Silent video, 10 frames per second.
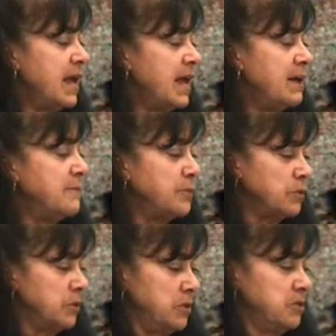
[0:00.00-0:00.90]

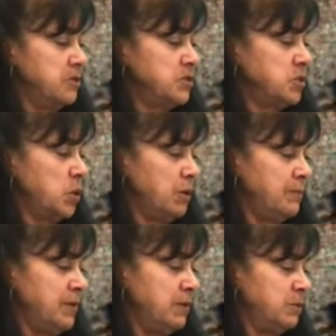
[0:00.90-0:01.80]
emperor
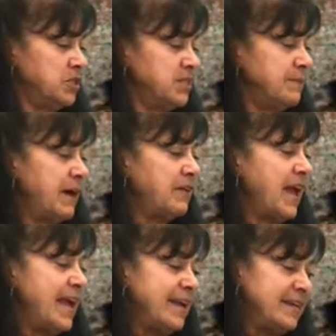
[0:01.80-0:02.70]
scorpion, which is about
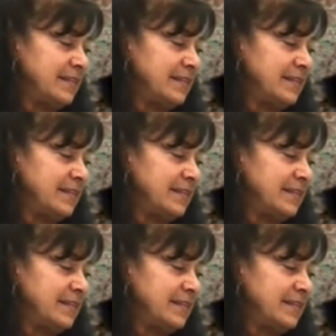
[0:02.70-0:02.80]
8